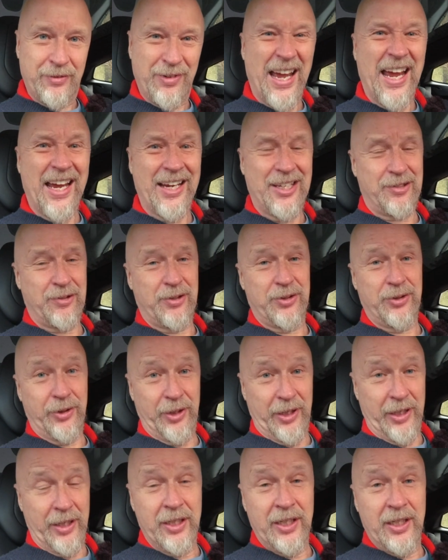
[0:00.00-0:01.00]
of extras
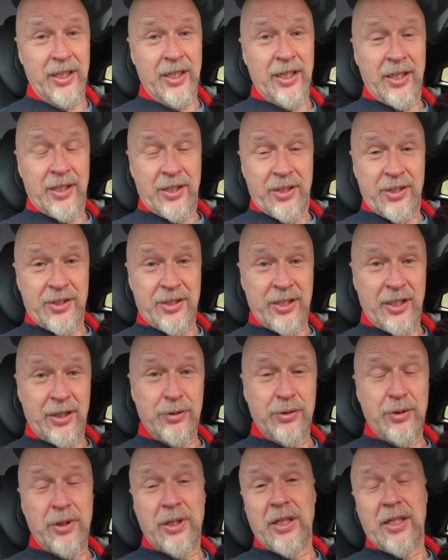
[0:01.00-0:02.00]
on it.
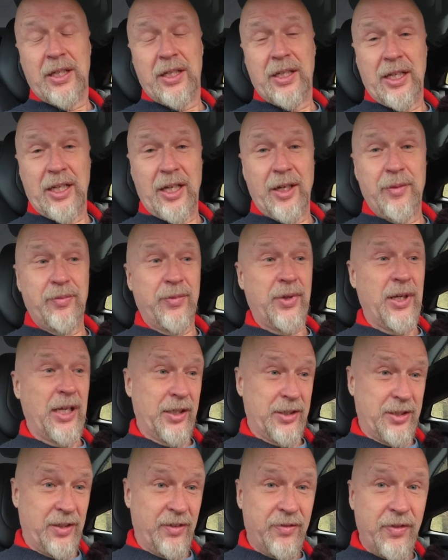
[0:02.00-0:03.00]
So
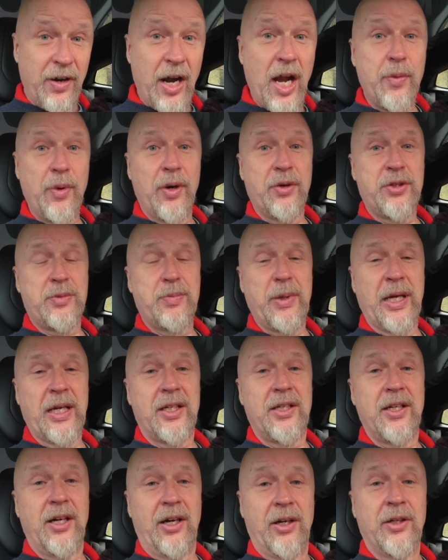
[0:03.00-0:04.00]
it's a very well
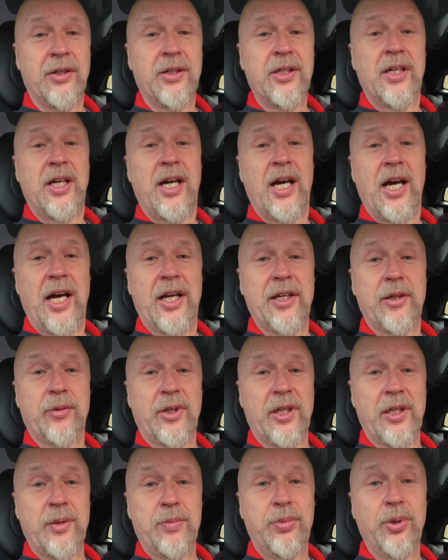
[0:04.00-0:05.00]
spec car, and I'm going to